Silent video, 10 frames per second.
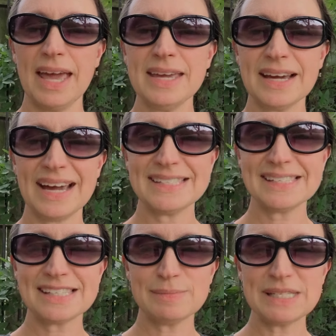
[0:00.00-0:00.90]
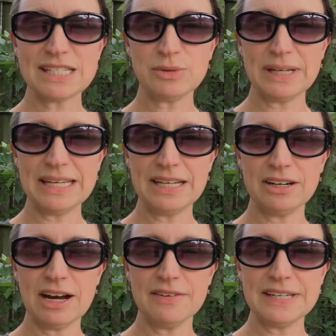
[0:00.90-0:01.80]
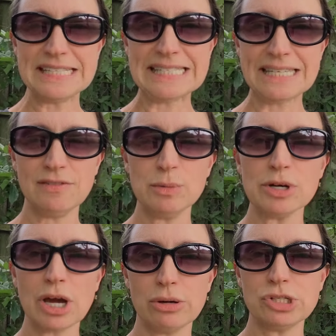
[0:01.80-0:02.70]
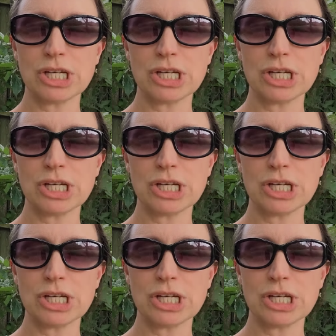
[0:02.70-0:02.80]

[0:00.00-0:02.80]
Hey guys, this is Misty Reed here of Conceivable Coach